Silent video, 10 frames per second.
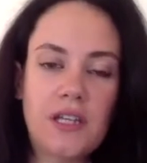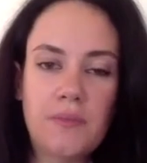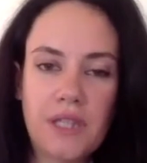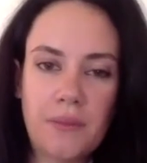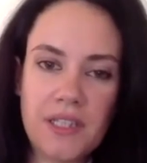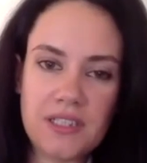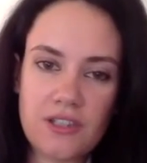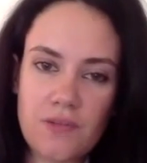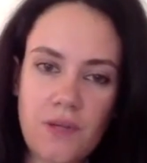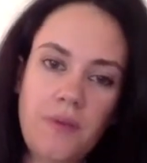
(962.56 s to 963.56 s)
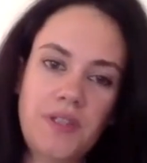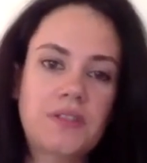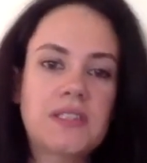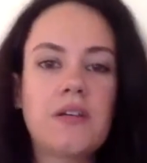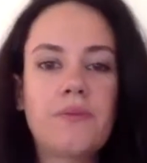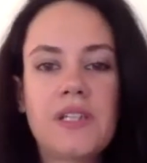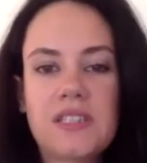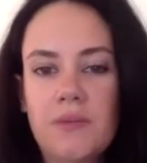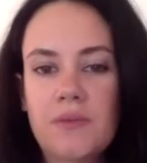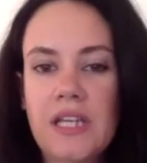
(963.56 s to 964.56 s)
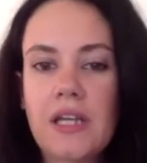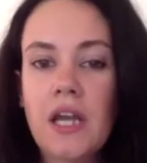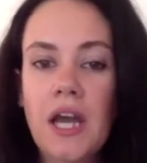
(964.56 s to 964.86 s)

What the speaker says: me a message probably to sell me something,